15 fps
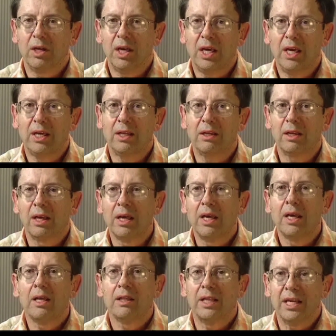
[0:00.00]
And
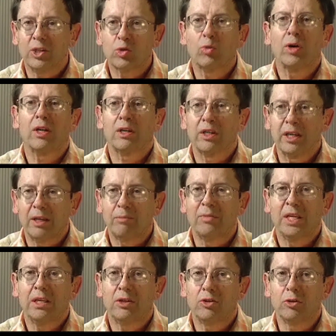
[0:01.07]
that's what led
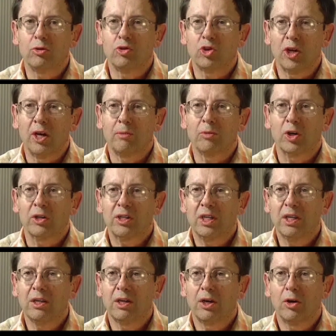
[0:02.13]
me to John
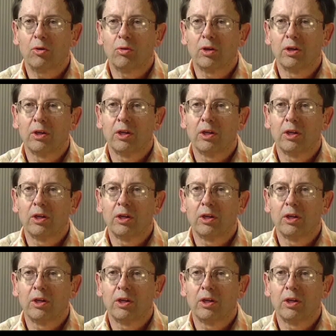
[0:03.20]
Martino,